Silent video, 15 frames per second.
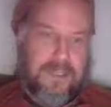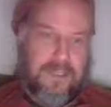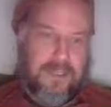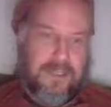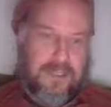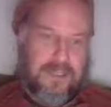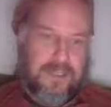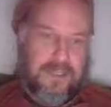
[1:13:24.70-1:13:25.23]

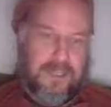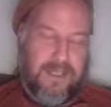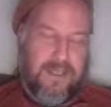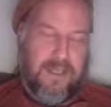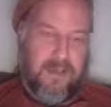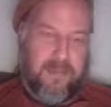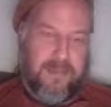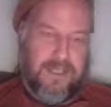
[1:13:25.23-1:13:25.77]
and
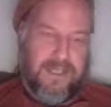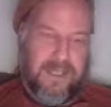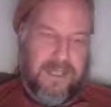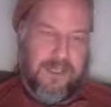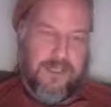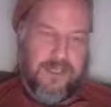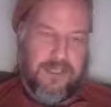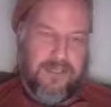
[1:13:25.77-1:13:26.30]

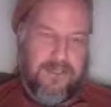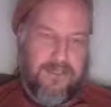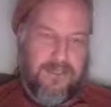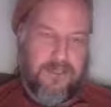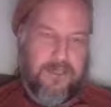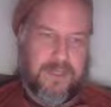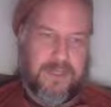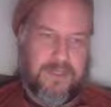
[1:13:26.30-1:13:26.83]
complications,
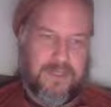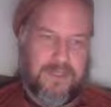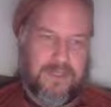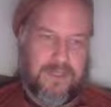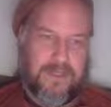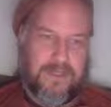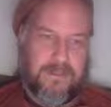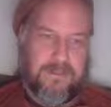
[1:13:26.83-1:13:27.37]
but
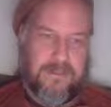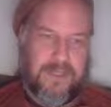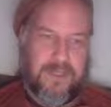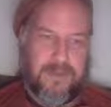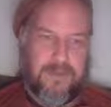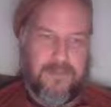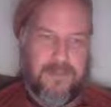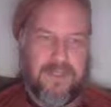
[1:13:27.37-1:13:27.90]

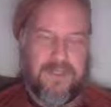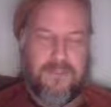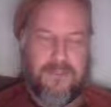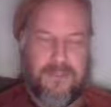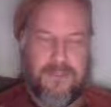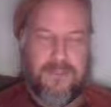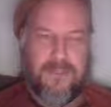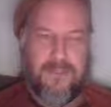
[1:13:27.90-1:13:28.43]
we can
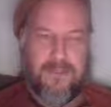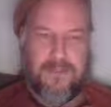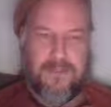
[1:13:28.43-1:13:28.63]
still